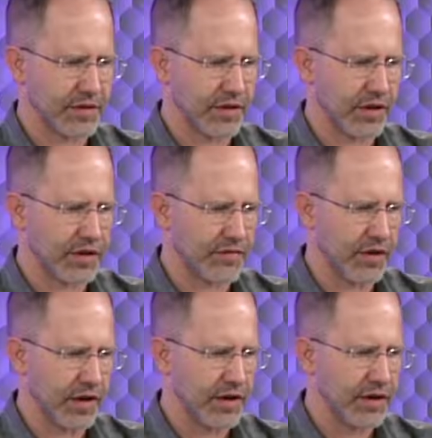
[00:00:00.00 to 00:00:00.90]
Dog is
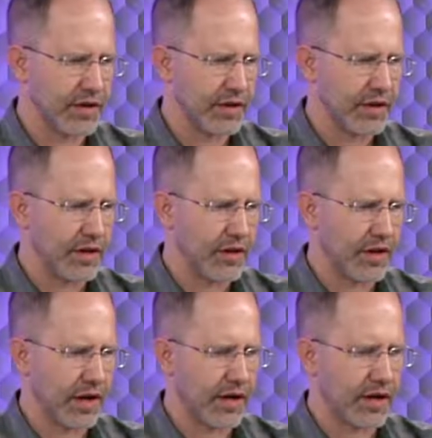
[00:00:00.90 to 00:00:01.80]
Fred.
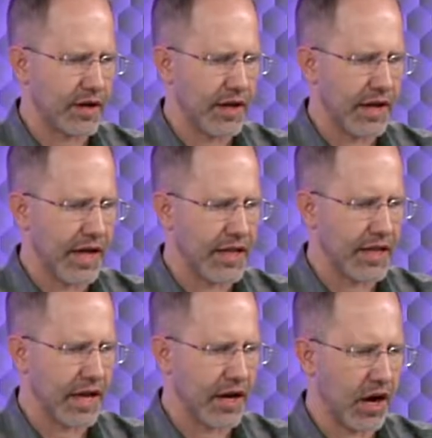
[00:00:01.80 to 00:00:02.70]
Okay, and
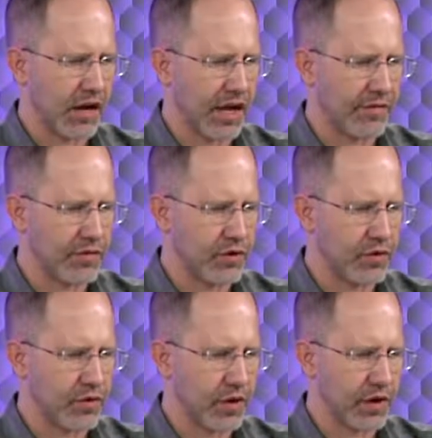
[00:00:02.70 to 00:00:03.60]
then I'll have
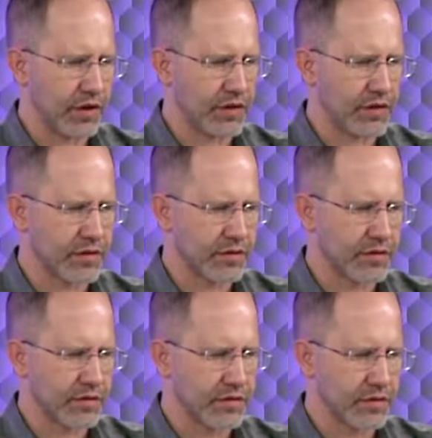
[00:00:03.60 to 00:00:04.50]
two dogs.
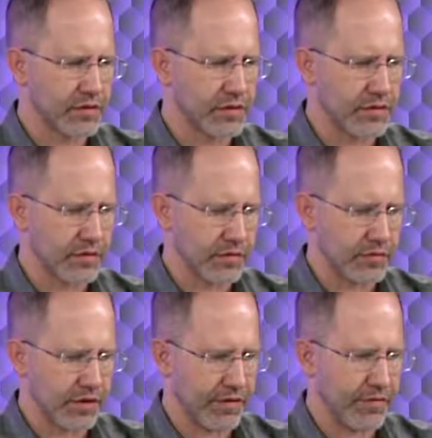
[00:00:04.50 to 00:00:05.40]

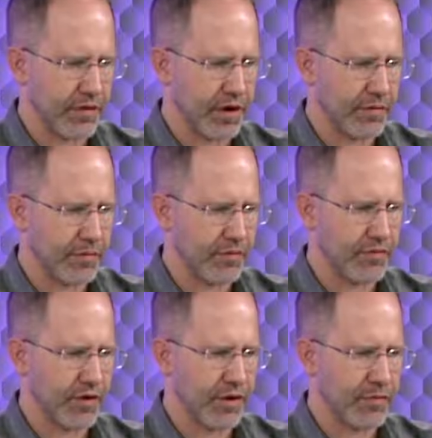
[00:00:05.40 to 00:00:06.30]
We'll have Fred, want
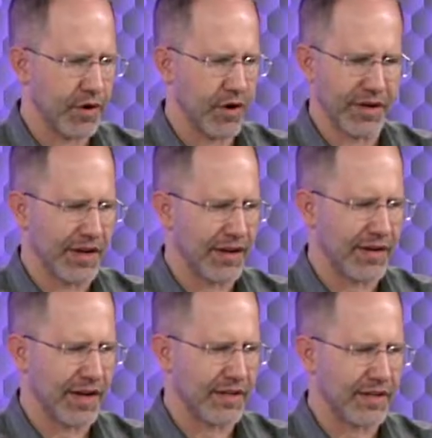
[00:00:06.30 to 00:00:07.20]
cats? Fred and Barney. No,
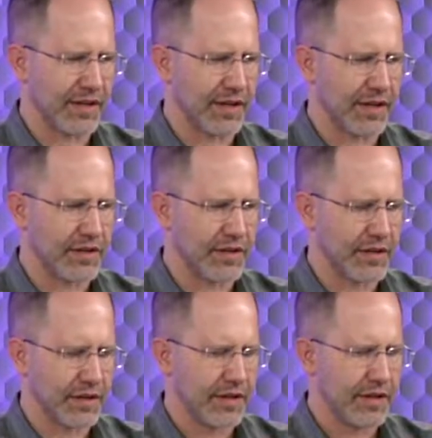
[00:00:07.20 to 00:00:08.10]
cats are only
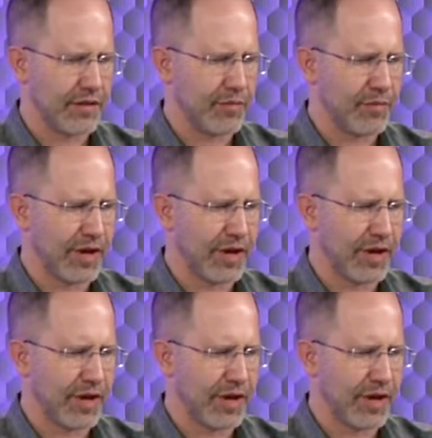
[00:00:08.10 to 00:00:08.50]
cats.